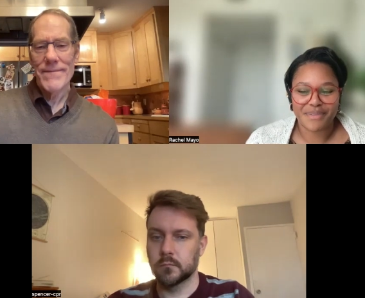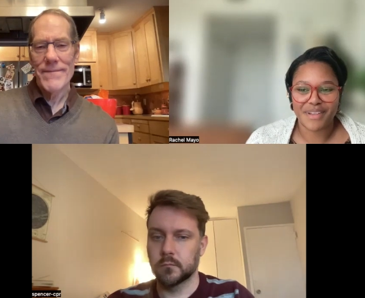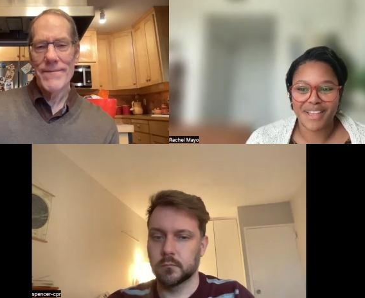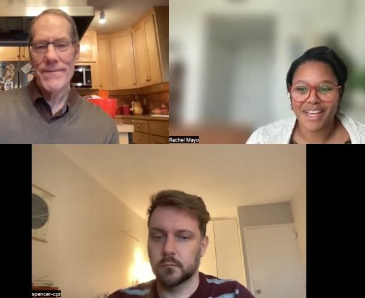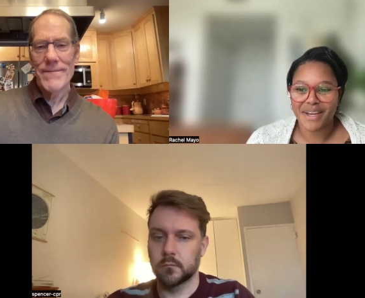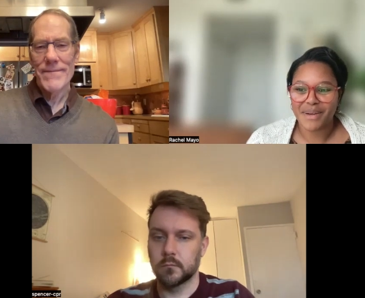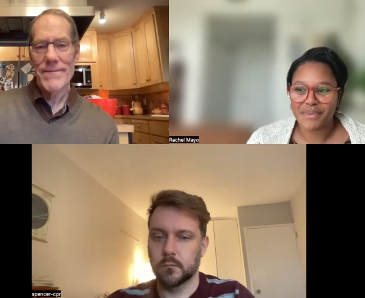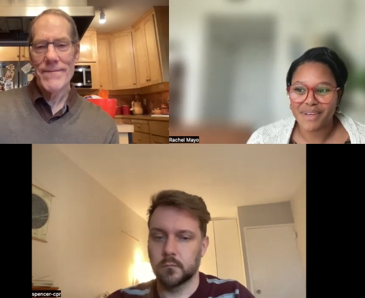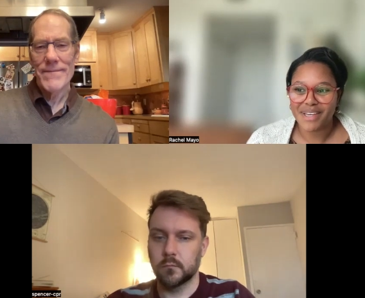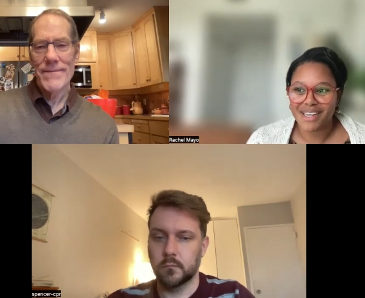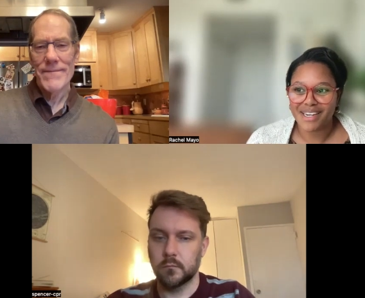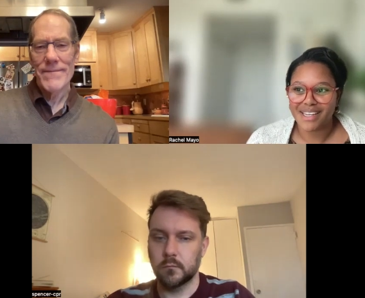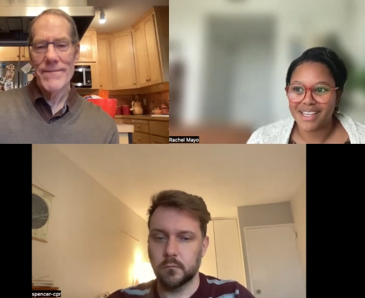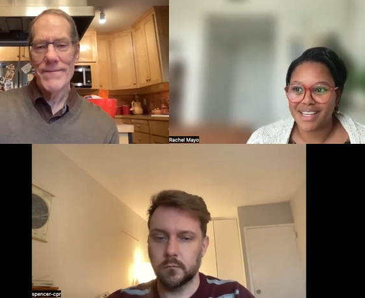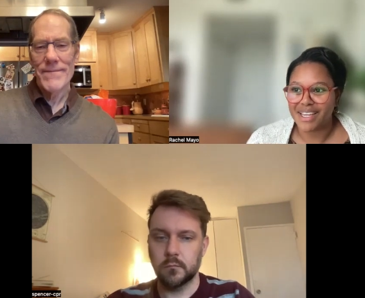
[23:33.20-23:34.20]
Speaker 1: feel like we
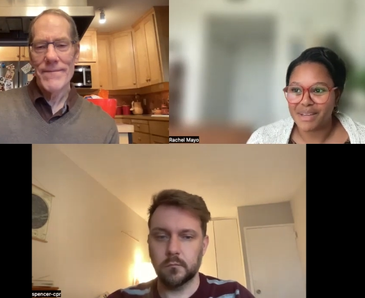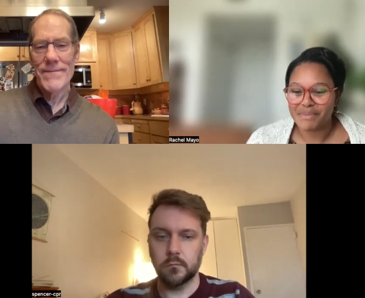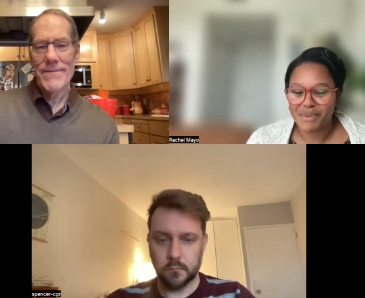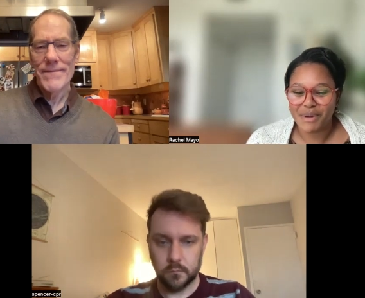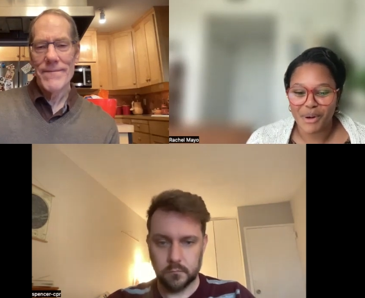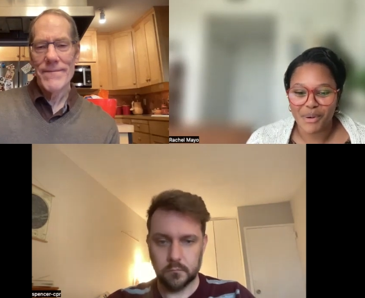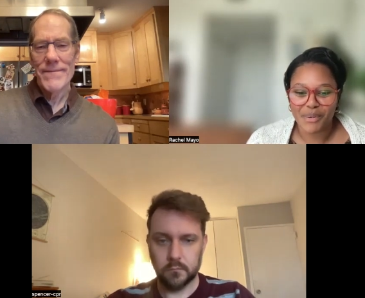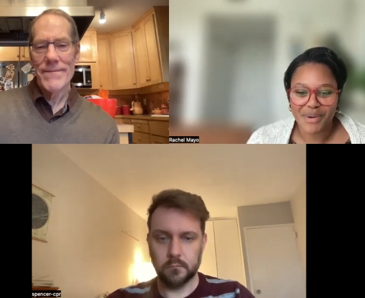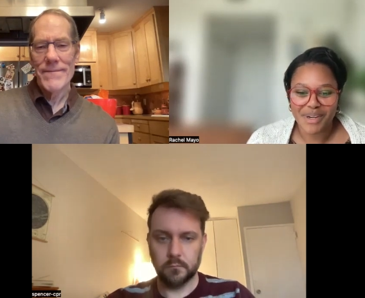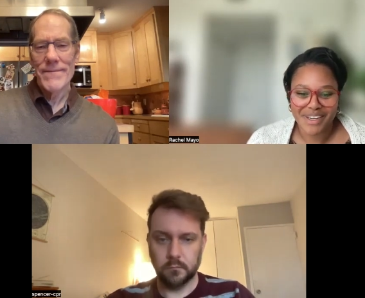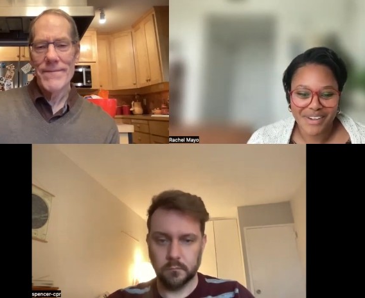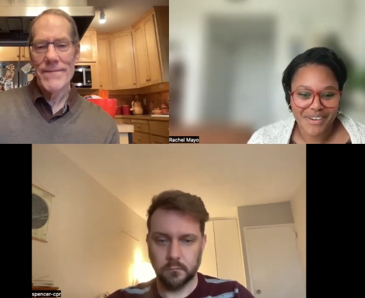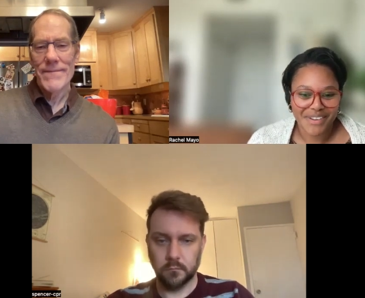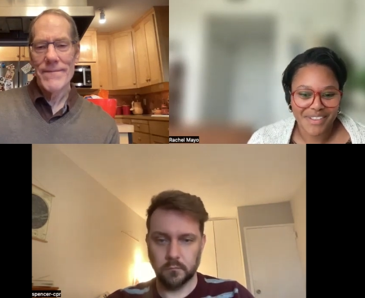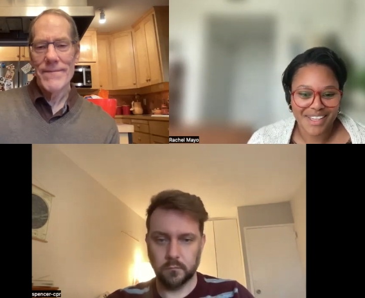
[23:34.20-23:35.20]
could keep going
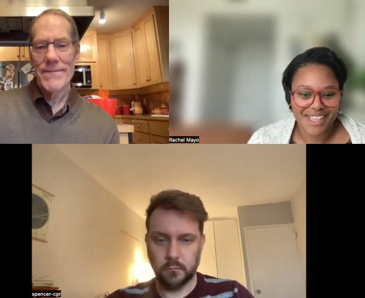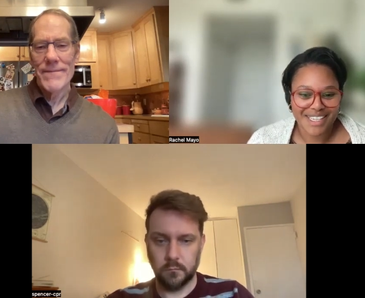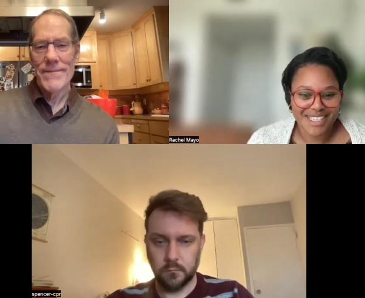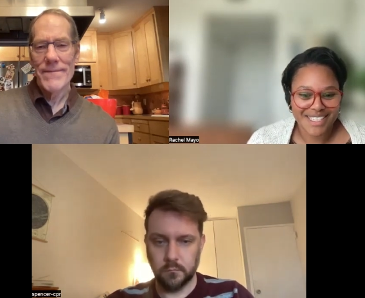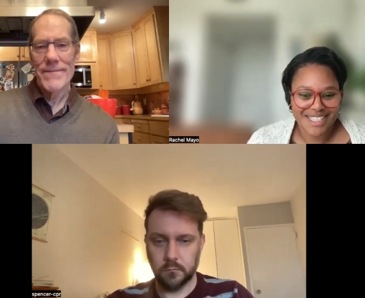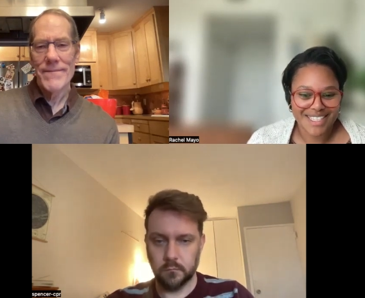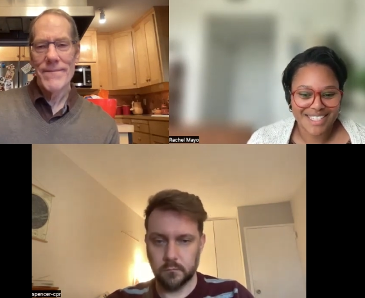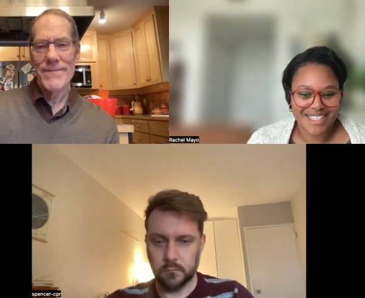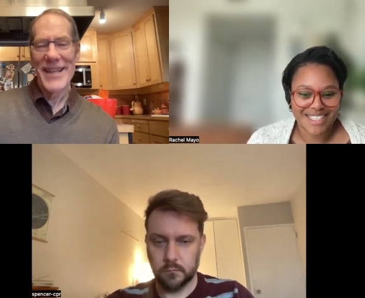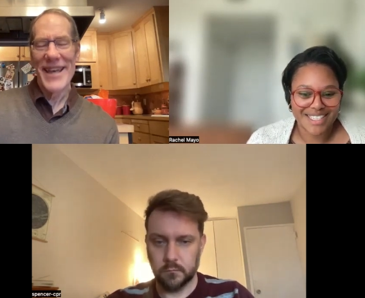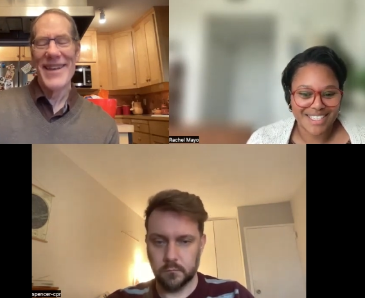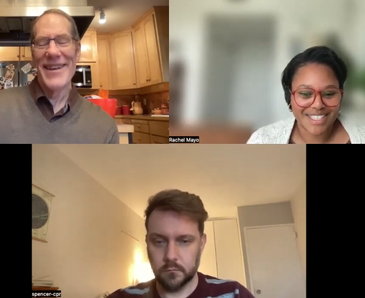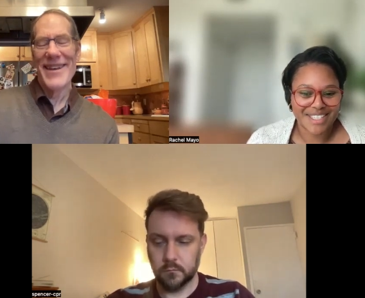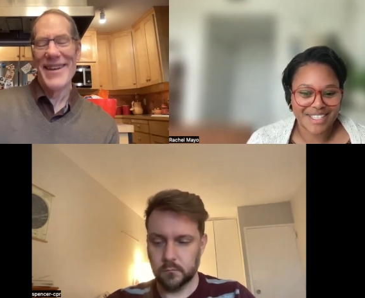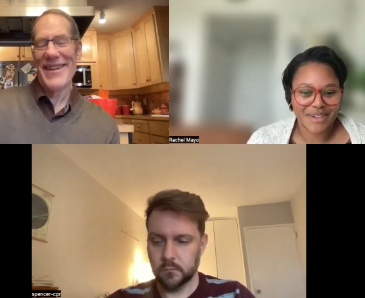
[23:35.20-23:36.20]
on this.
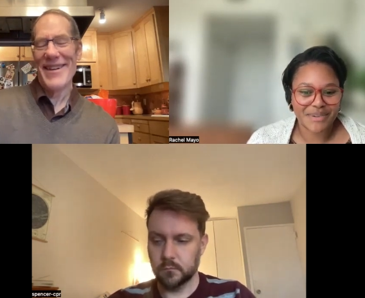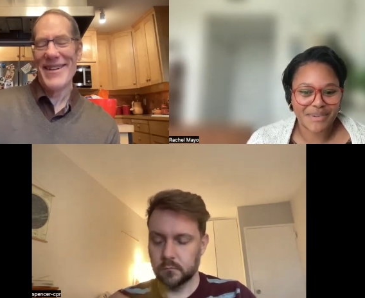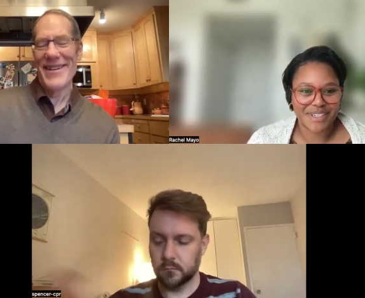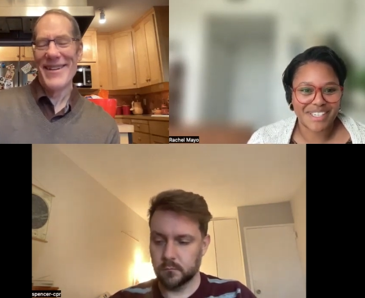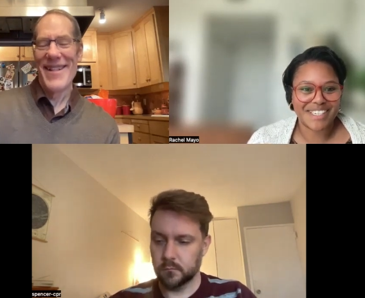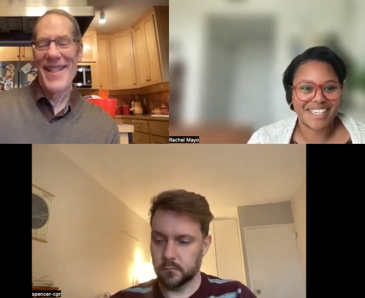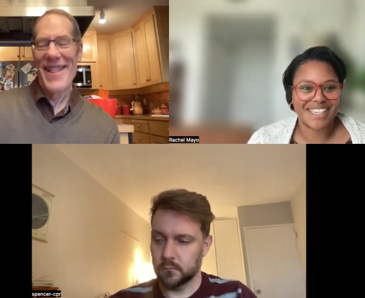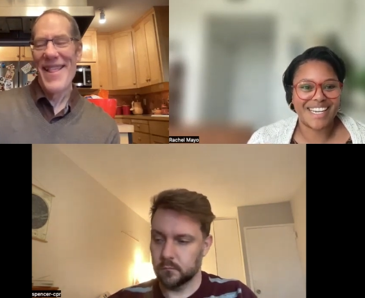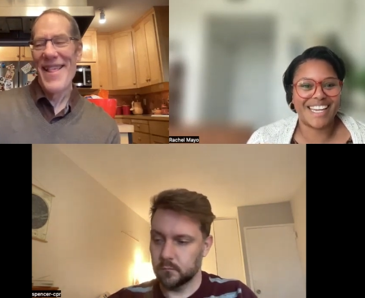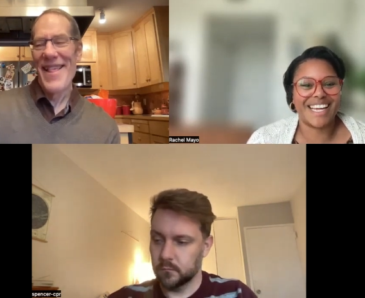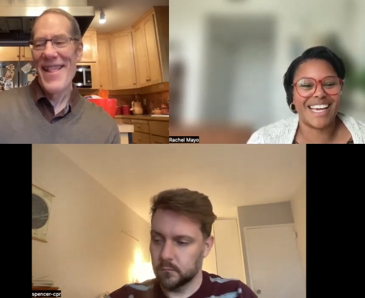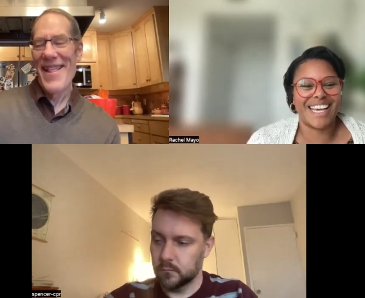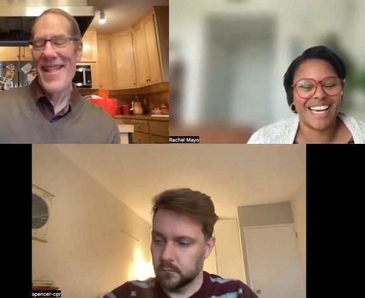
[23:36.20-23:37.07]
It's so good.